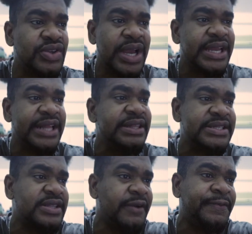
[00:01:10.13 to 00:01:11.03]
You can get
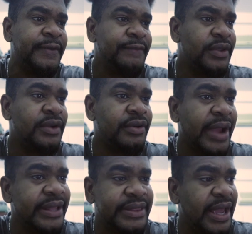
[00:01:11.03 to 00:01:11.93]
this stuff
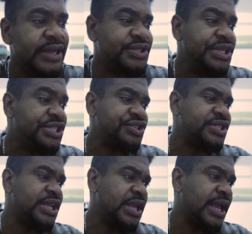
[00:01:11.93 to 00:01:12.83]
right there. It's
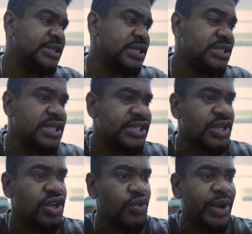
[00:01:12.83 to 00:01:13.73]
interesting, guys. There's
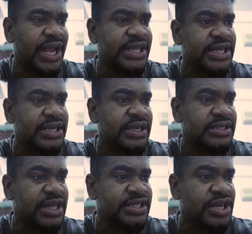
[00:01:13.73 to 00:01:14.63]
another one
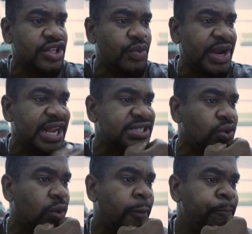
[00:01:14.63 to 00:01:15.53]
that I
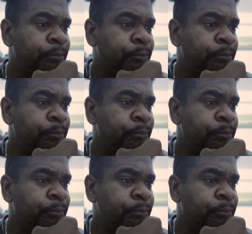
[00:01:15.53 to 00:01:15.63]
saw